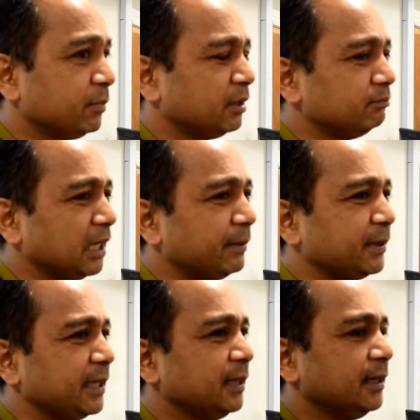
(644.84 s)
but
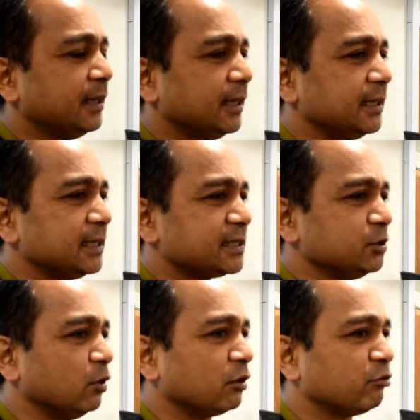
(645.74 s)
maybe it's
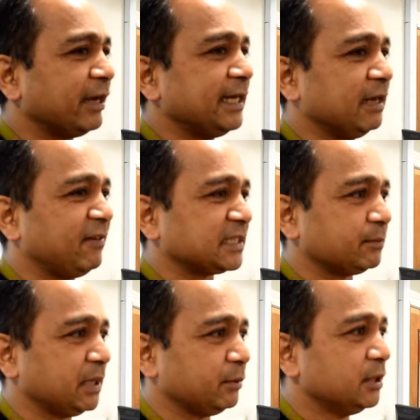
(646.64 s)
not greatly
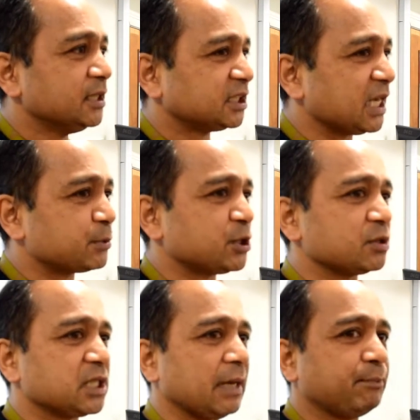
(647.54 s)
affecting people.
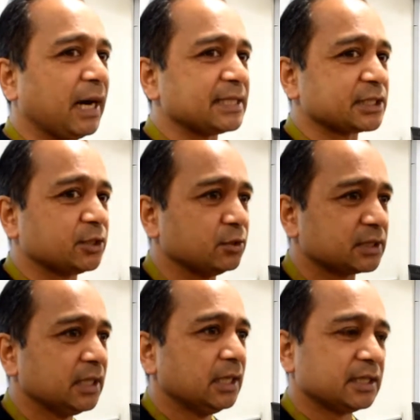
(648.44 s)
Substitutes like
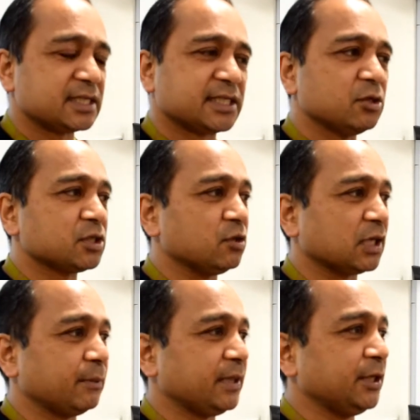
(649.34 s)
bicycles, it still is not
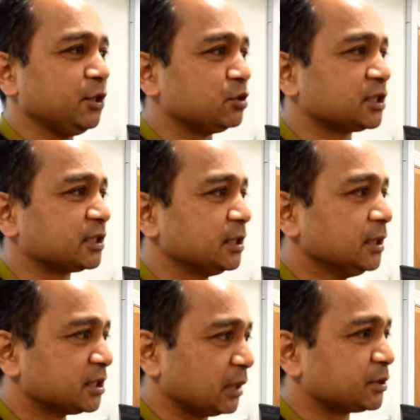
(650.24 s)
going to be a huge
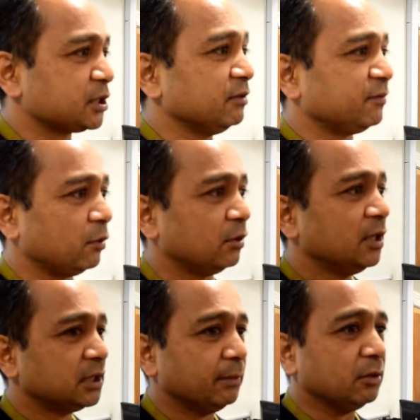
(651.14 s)
substitute for
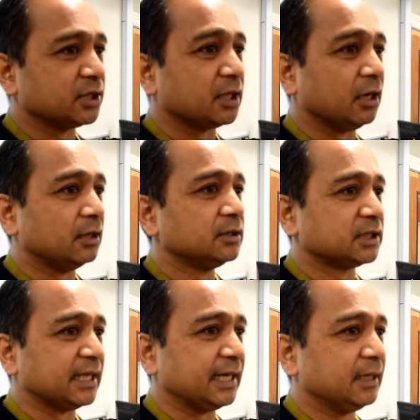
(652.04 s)
the motor car
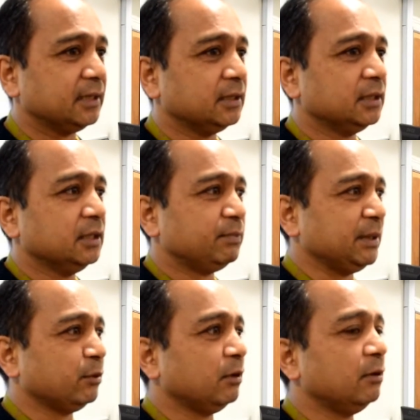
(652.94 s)
today.
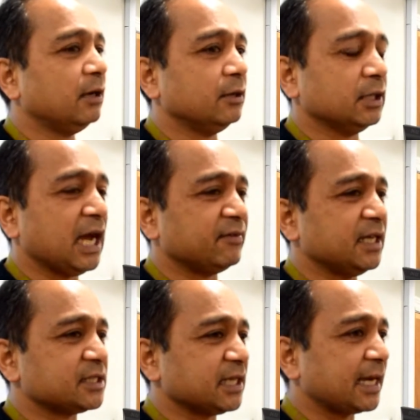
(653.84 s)
People have
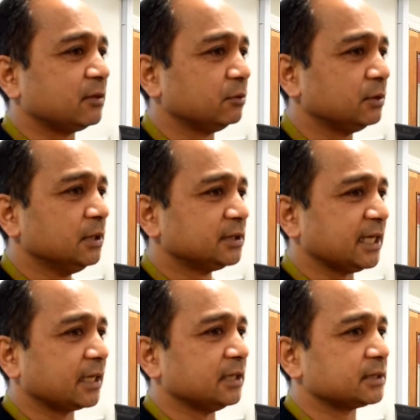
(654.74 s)
their
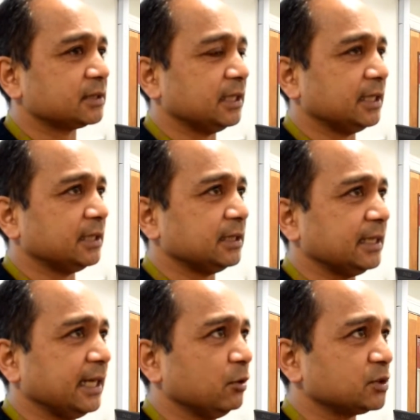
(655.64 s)
cyclists, and
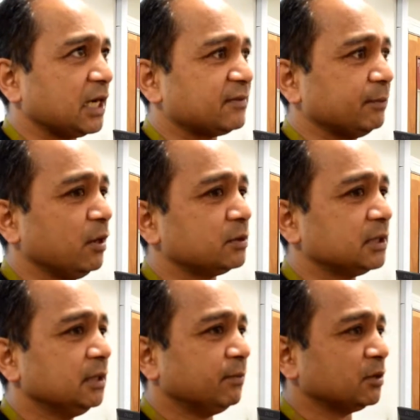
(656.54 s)
they also have their motor
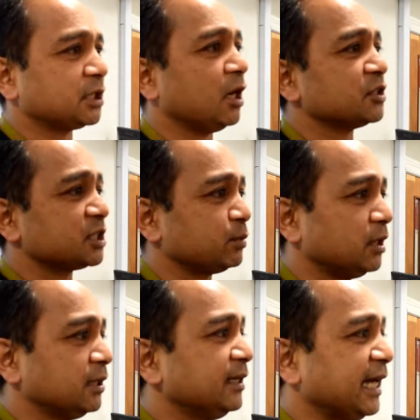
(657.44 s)
cars as
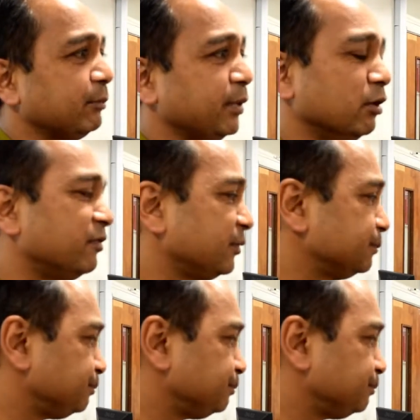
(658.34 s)
well. They have both.